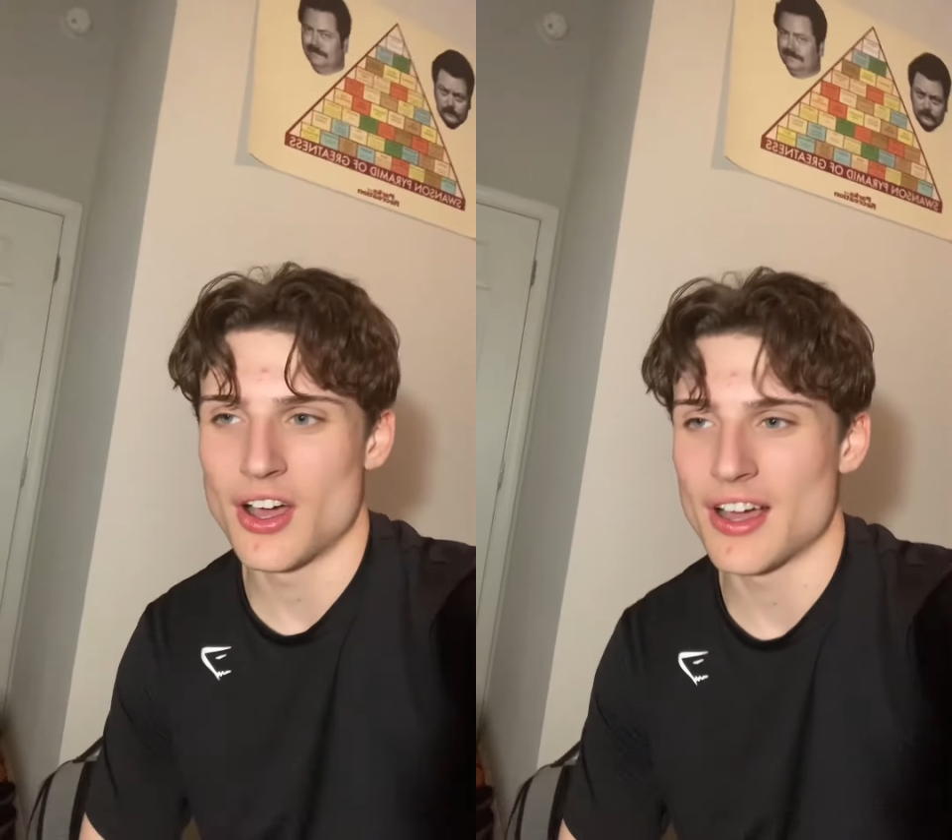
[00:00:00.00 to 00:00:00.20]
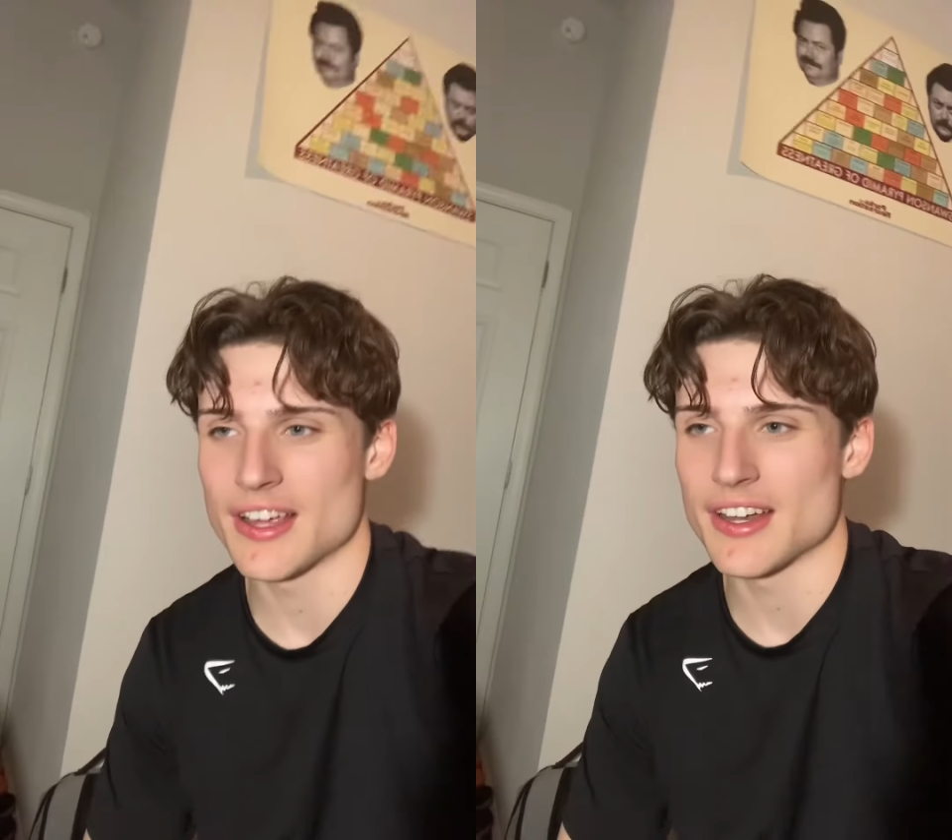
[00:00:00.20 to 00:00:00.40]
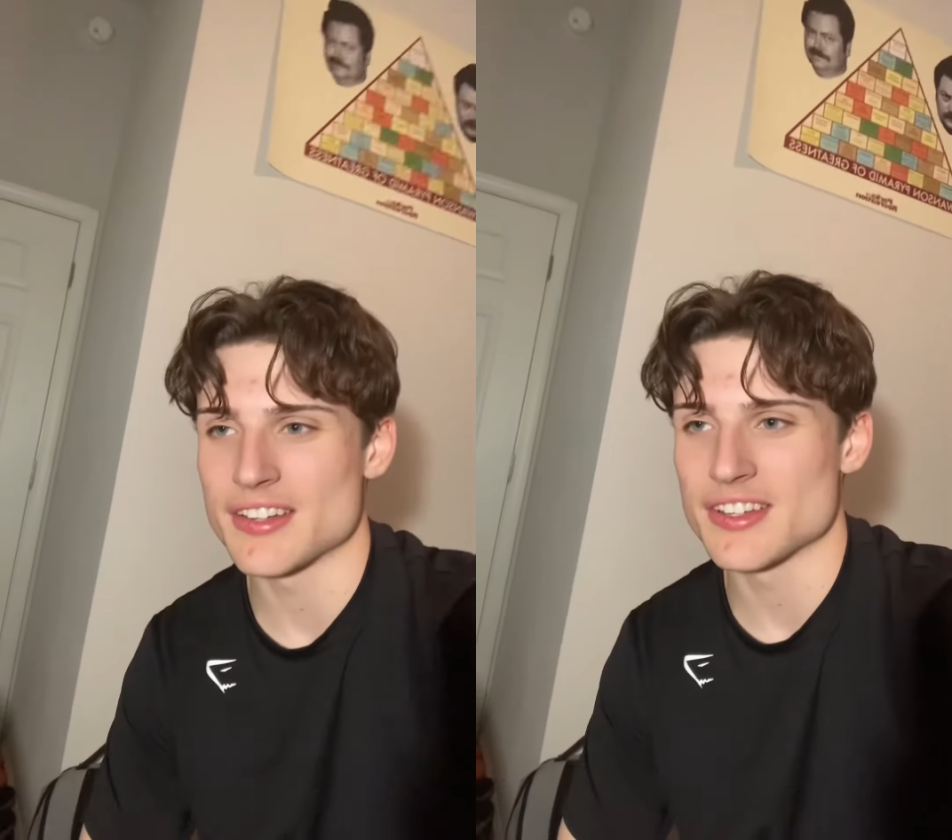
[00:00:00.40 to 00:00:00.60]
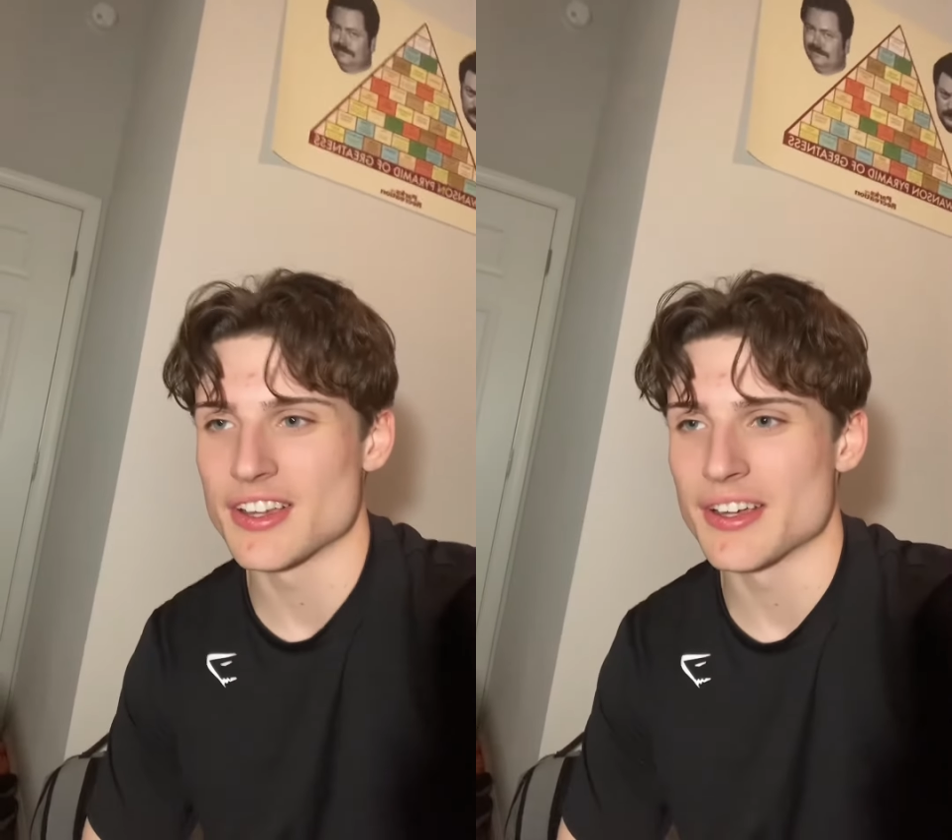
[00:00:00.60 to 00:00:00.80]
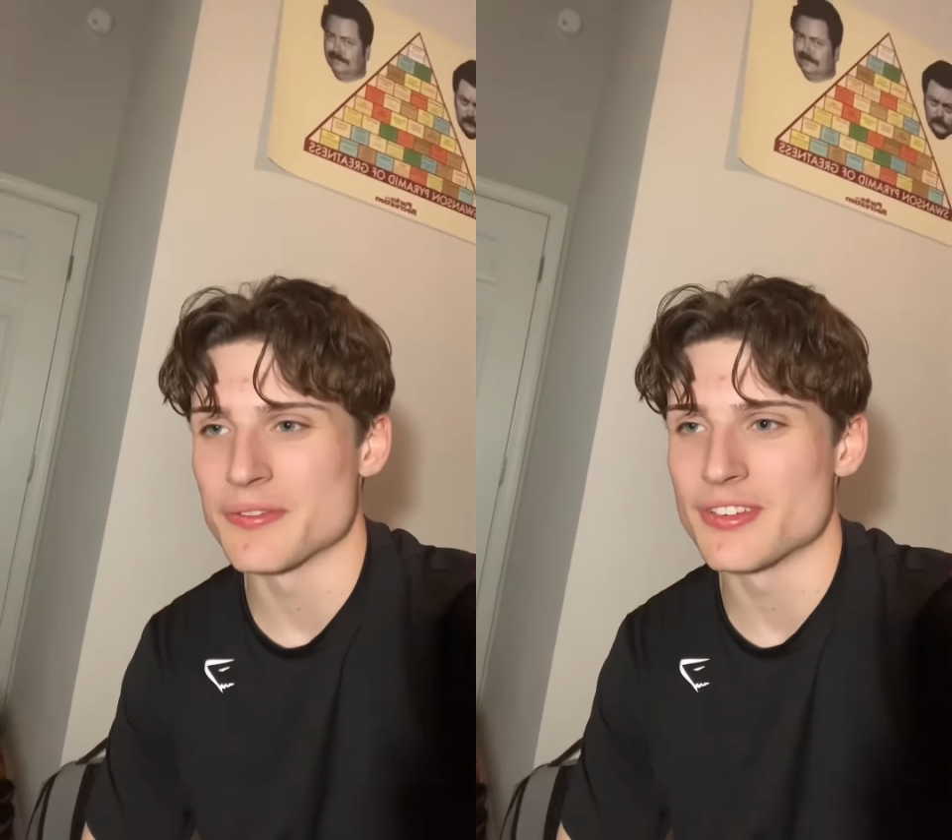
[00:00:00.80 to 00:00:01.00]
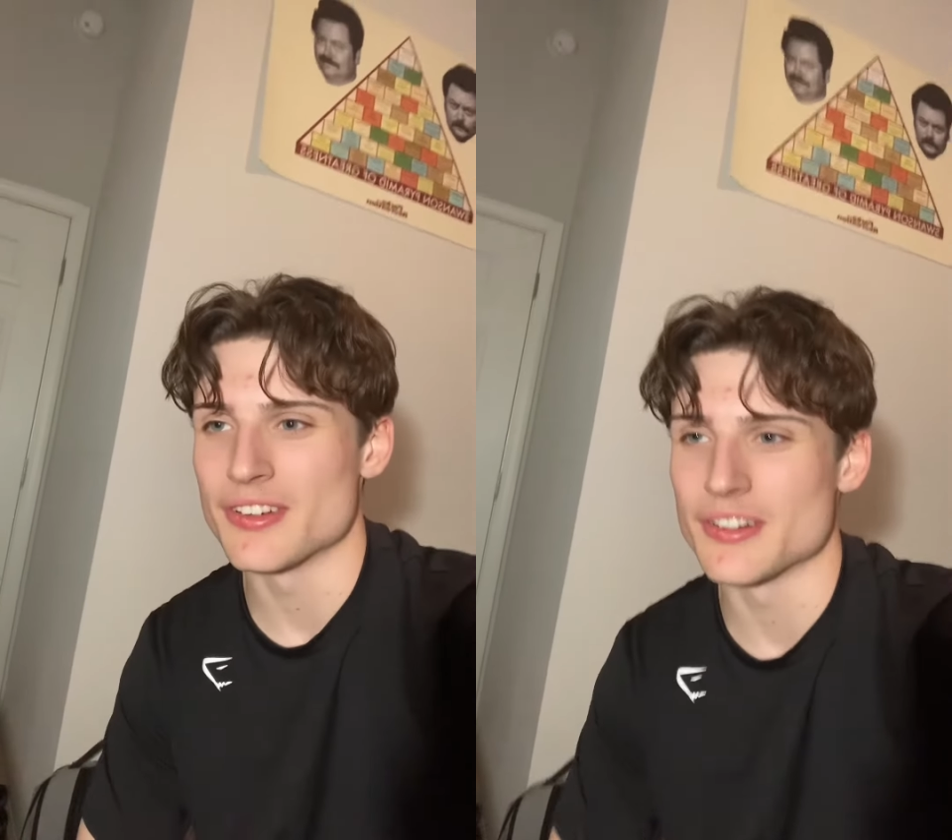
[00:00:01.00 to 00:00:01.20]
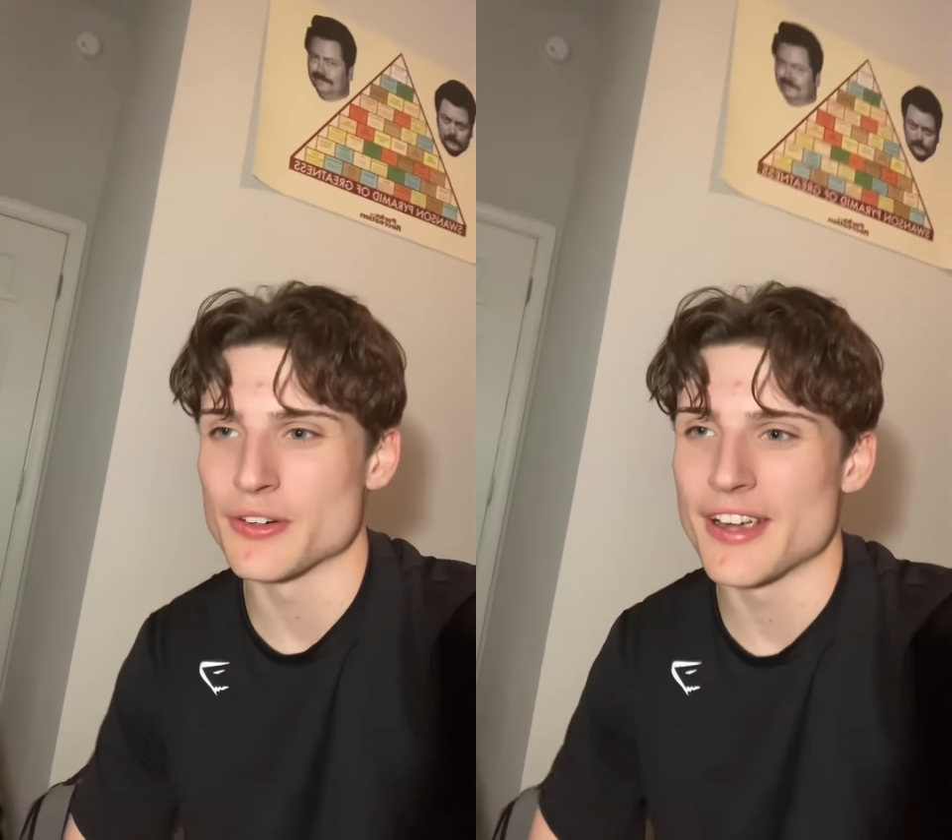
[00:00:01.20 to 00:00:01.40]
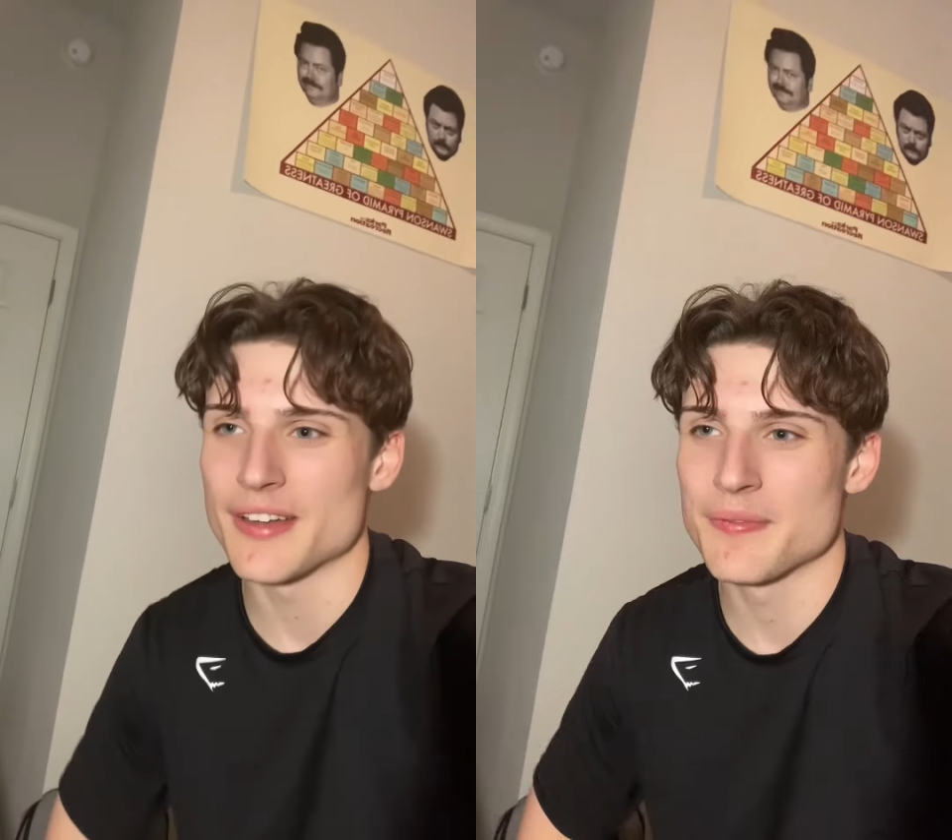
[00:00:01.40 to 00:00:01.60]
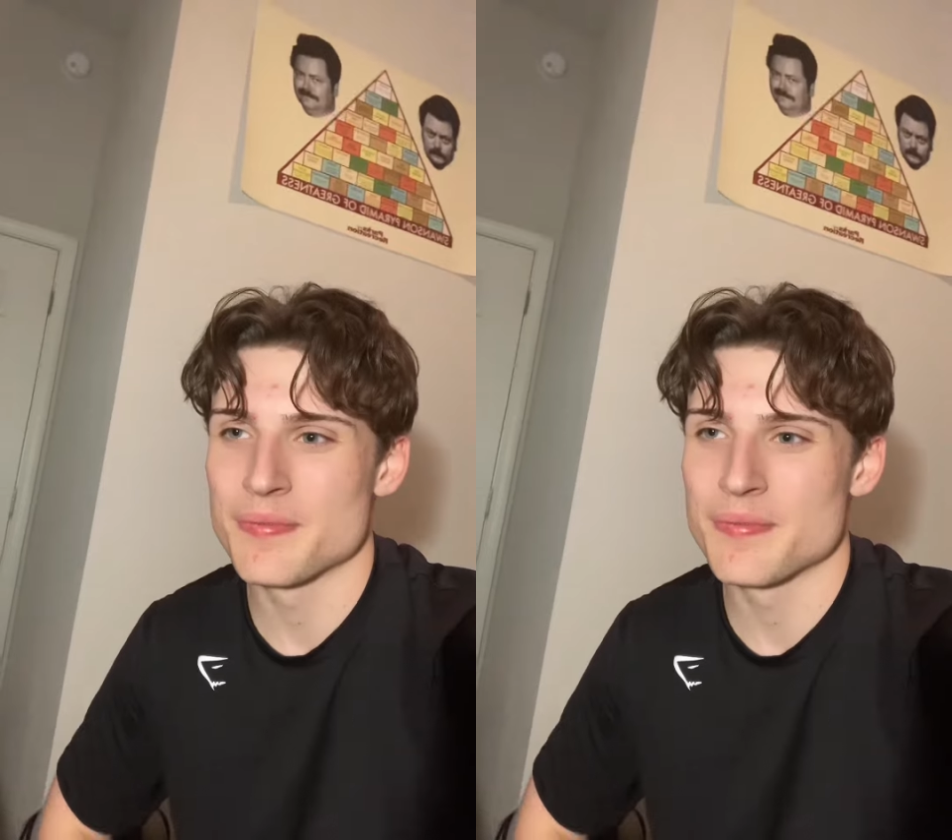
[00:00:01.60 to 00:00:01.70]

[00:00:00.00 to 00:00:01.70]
I gotta tell you, I'm feeling great.